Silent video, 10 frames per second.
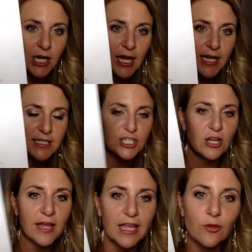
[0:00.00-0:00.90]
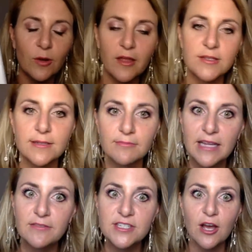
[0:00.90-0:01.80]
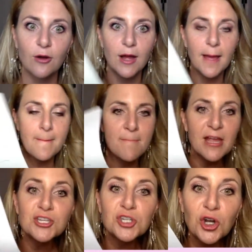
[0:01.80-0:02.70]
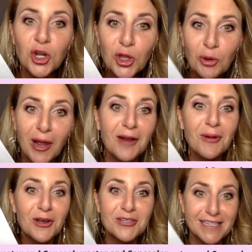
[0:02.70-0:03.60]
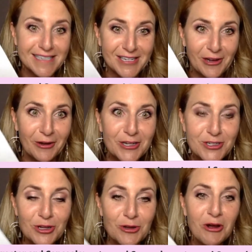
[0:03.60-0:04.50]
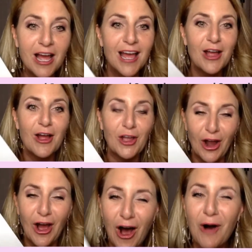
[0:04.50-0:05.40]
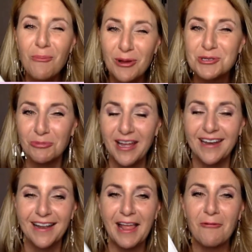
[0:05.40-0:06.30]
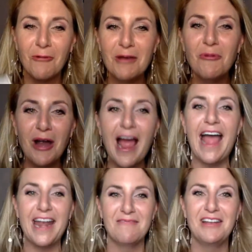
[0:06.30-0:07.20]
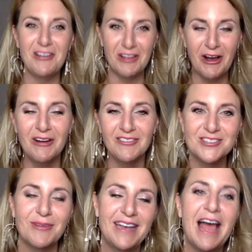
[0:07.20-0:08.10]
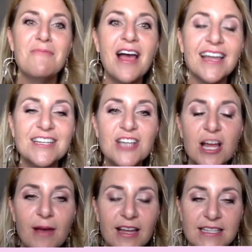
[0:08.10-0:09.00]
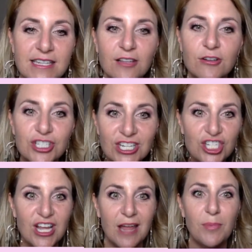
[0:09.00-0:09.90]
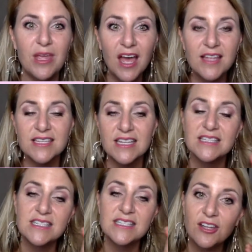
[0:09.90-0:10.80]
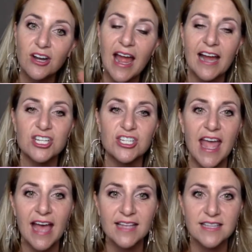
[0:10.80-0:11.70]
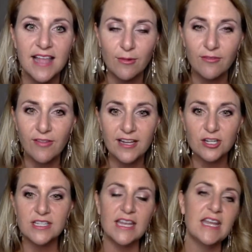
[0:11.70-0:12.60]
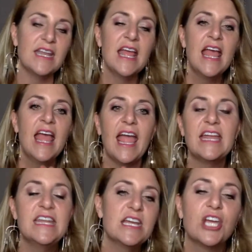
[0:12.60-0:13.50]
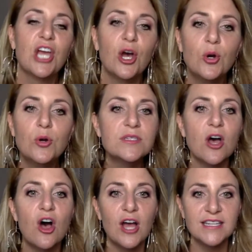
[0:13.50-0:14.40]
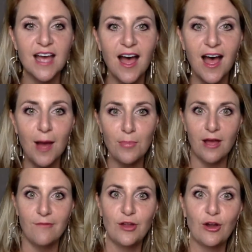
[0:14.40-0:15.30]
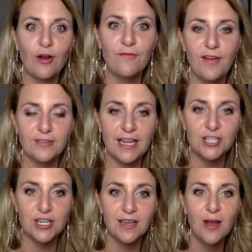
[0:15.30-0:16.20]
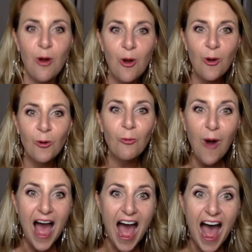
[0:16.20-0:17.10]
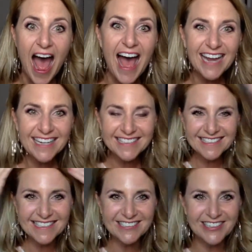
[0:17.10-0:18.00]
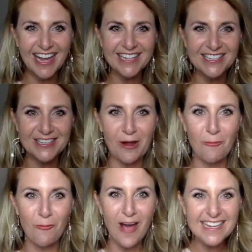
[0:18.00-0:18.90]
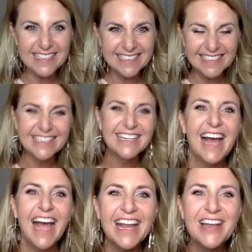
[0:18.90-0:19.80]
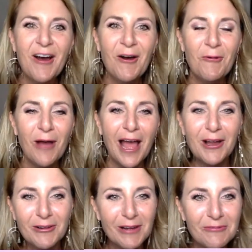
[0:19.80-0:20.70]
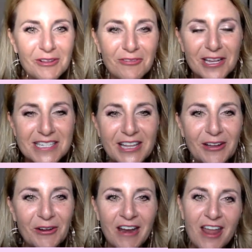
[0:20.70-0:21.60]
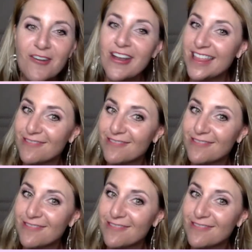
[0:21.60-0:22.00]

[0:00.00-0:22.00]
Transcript: Okay, did y'all like either one of those? If so, make sure you write them on your tic tac toe because you could almost win. Like one more item and you could almost win. I'm not going to talk about concealer just yet because concealer actually has light reflectors in it and it goes on top of your foundation. What? Did your head just go, what? I know. I grew up with concealer going underneath.